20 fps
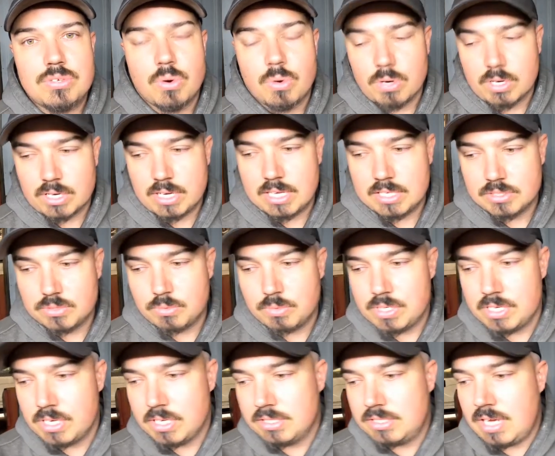torque as
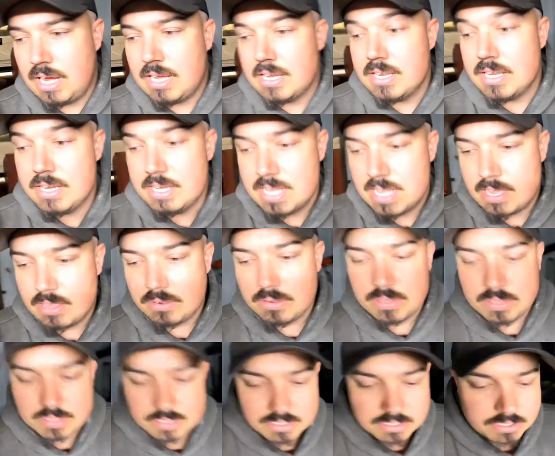we tighten it
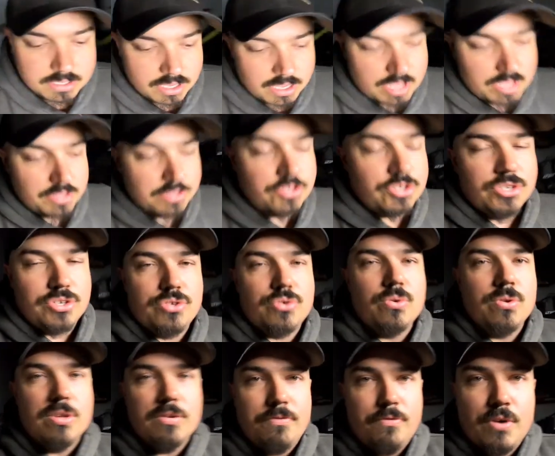down, just
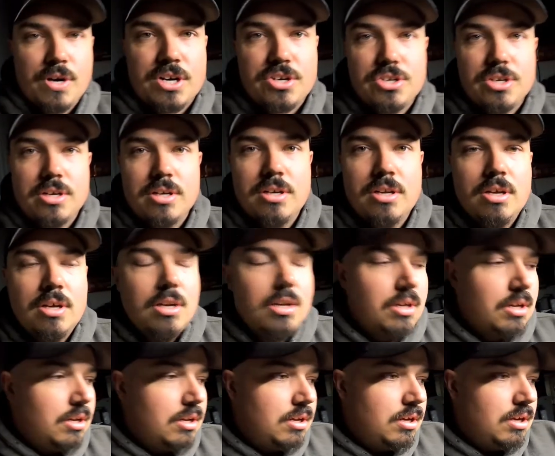through the friction,
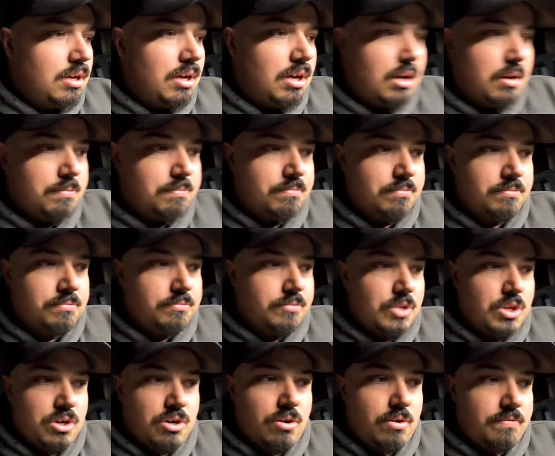
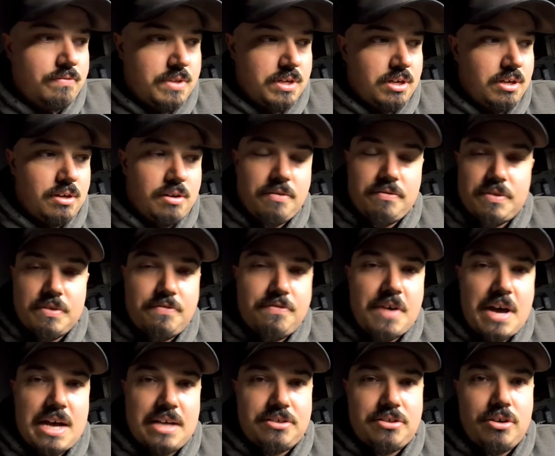you know, of the
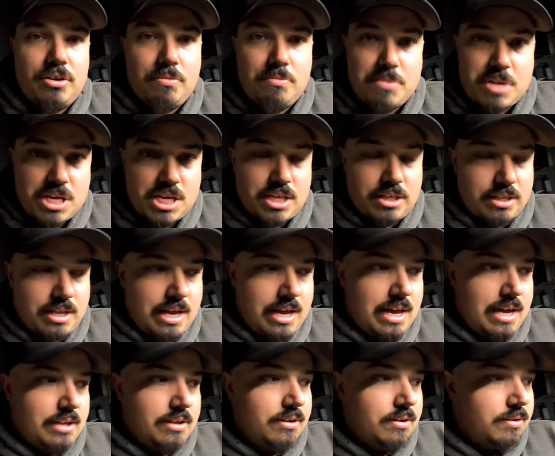fastener meeting the
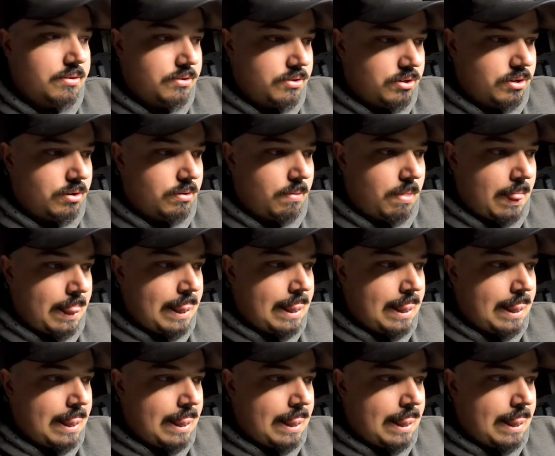head. So